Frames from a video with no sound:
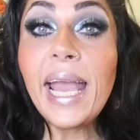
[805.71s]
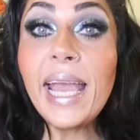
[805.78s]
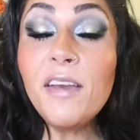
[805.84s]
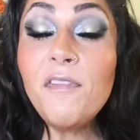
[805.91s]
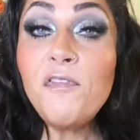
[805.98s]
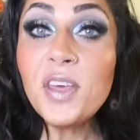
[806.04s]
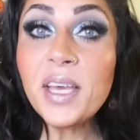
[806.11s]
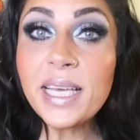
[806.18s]

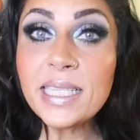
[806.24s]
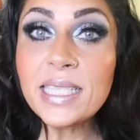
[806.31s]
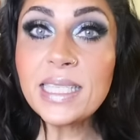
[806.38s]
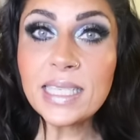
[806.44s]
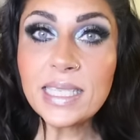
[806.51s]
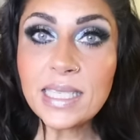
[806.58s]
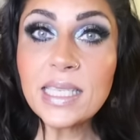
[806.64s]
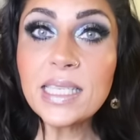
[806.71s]
If the
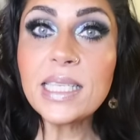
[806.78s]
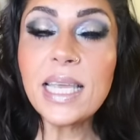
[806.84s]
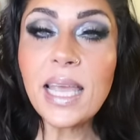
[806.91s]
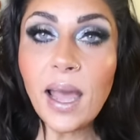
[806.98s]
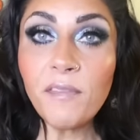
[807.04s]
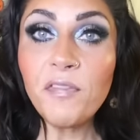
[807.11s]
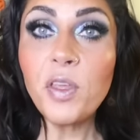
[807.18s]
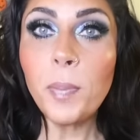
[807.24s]
consistency
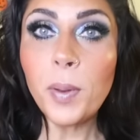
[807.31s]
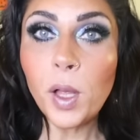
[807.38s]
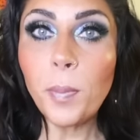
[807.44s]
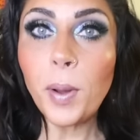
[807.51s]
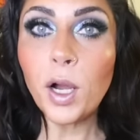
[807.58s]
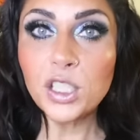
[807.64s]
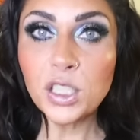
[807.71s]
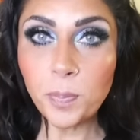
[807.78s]
of the Built
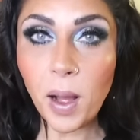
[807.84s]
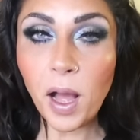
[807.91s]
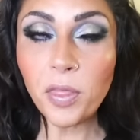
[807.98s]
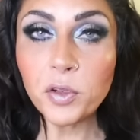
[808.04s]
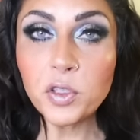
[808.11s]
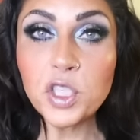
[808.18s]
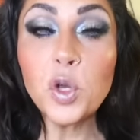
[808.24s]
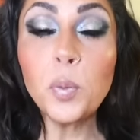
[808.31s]
Bars
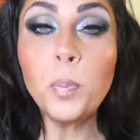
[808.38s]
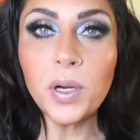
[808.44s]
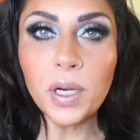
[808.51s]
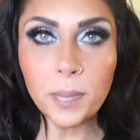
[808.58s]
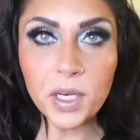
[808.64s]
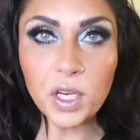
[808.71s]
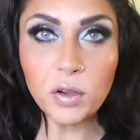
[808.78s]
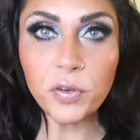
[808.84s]
bothers you, put
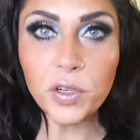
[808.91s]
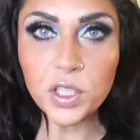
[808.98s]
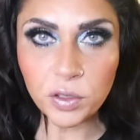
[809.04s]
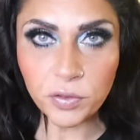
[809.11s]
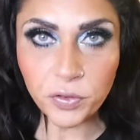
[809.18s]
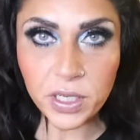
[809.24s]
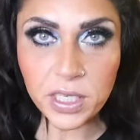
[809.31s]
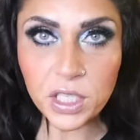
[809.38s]
them in your fridge
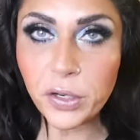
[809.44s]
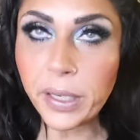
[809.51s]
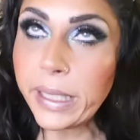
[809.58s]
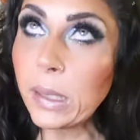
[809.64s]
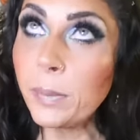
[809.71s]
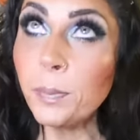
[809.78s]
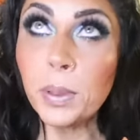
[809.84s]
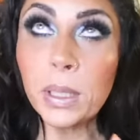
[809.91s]
or freezer.
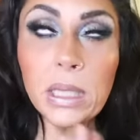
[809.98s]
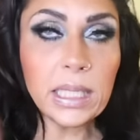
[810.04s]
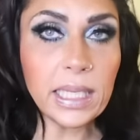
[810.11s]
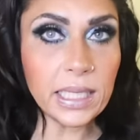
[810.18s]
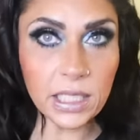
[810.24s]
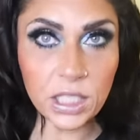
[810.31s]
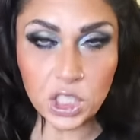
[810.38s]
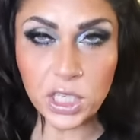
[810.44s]
It
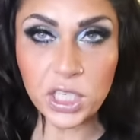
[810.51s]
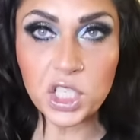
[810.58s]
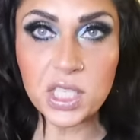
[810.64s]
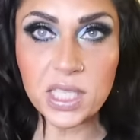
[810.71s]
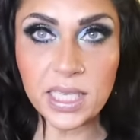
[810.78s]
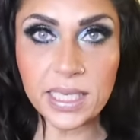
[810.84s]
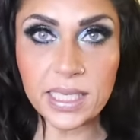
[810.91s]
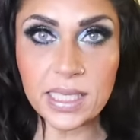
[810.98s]
completely
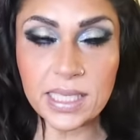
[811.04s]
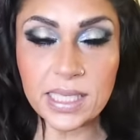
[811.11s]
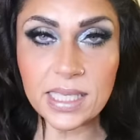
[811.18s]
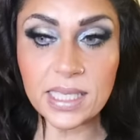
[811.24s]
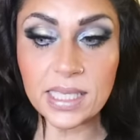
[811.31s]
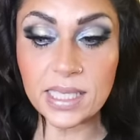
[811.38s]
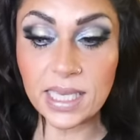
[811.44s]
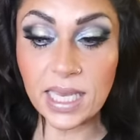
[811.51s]
changes the
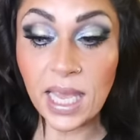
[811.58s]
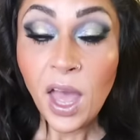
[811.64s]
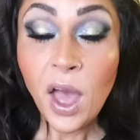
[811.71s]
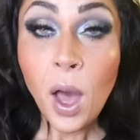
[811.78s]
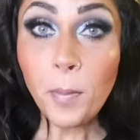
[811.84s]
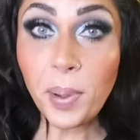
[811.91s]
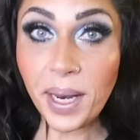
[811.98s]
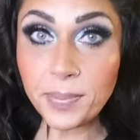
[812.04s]
consistency,
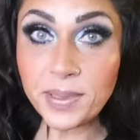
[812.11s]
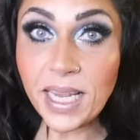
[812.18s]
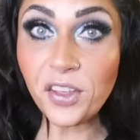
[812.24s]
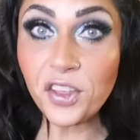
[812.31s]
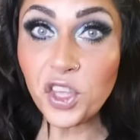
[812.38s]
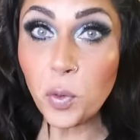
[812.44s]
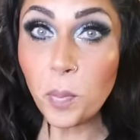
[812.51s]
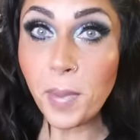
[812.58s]
but I'm
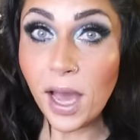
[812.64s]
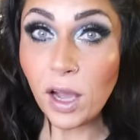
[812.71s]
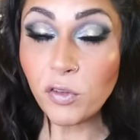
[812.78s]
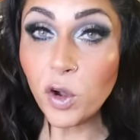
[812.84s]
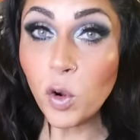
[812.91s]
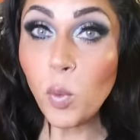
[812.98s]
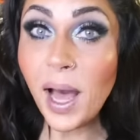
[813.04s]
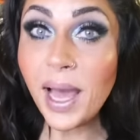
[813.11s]
telling you,
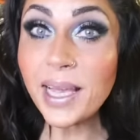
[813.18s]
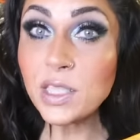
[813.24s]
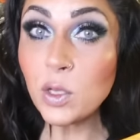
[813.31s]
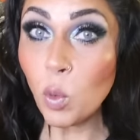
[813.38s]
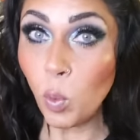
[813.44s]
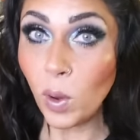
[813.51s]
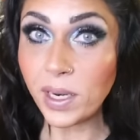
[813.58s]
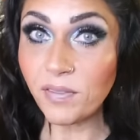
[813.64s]
macro-wise,
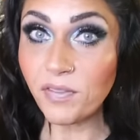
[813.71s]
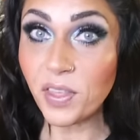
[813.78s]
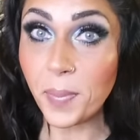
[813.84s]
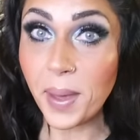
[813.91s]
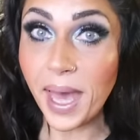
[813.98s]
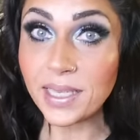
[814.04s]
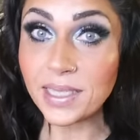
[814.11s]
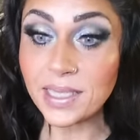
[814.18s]
one of the
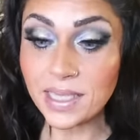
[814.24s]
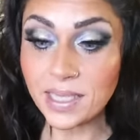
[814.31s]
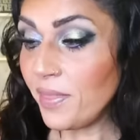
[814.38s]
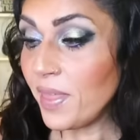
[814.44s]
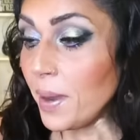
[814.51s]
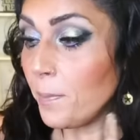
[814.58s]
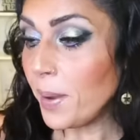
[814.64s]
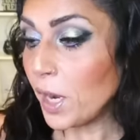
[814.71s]
best.
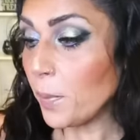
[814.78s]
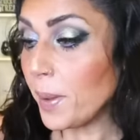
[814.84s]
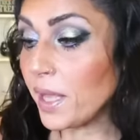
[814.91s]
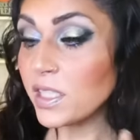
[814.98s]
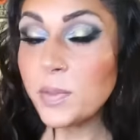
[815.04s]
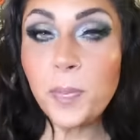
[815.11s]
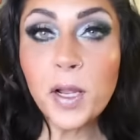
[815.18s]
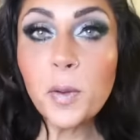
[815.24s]
And then
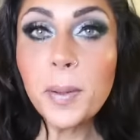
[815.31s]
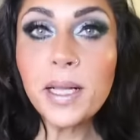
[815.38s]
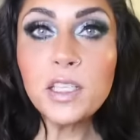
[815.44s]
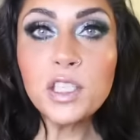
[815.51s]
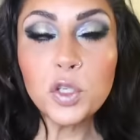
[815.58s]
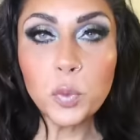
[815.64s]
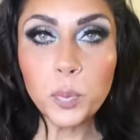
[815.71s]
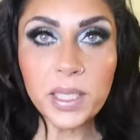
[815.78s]
Barebells. Bear
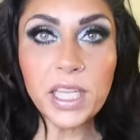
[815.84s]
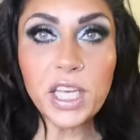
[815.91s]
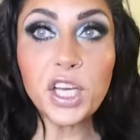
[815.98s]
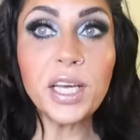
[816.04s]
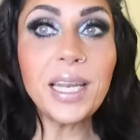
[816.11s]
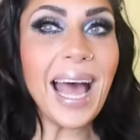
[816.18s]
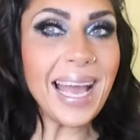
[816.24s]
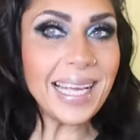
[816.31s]
Bells are really
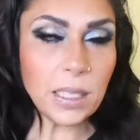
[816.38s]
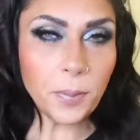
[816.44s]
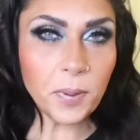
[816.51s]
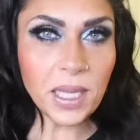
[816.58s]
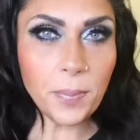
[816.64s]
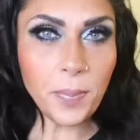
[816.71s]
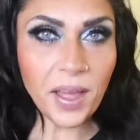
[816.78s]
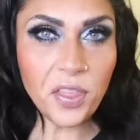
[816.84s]
good. I
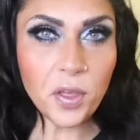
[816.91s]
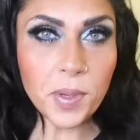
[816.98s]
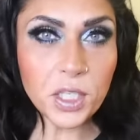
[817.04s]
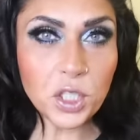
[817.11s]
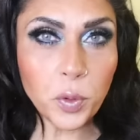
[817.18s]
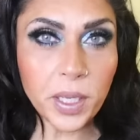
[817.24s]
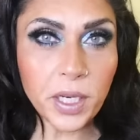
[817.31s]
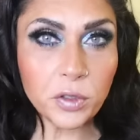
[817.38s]
typically buy them
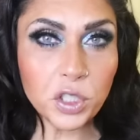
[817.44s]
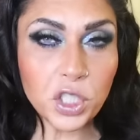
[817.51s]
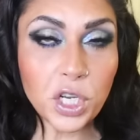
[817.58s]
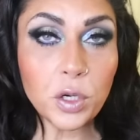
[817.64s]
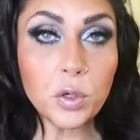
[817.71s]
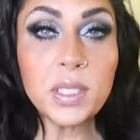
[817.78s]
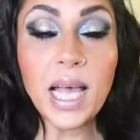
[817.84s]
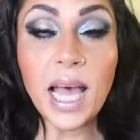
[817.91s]
at Trader
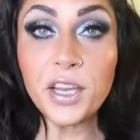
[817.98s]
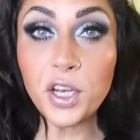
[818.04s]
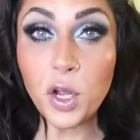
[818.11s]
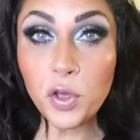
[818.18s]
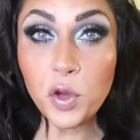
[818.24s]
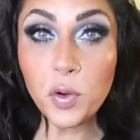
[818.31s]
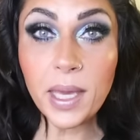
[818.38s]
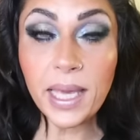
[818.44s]
Joe's. I
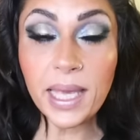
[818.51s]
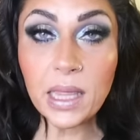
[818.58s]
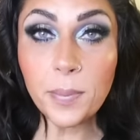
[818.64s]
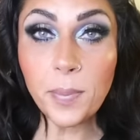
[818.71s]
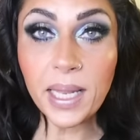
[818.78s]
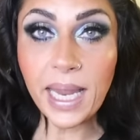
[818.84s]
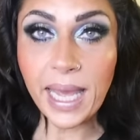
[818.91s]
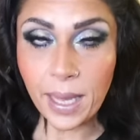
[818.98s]
know you can get
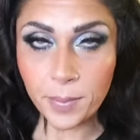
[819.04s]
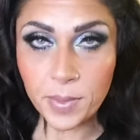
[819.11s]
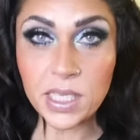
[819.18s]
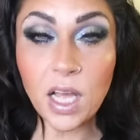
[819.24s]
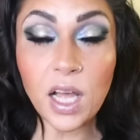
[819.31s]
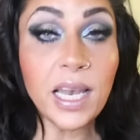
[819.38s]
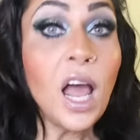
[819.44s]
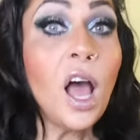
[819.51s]
them on
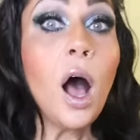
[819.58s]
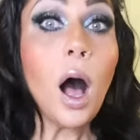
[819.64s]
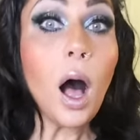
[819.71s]
Amazon.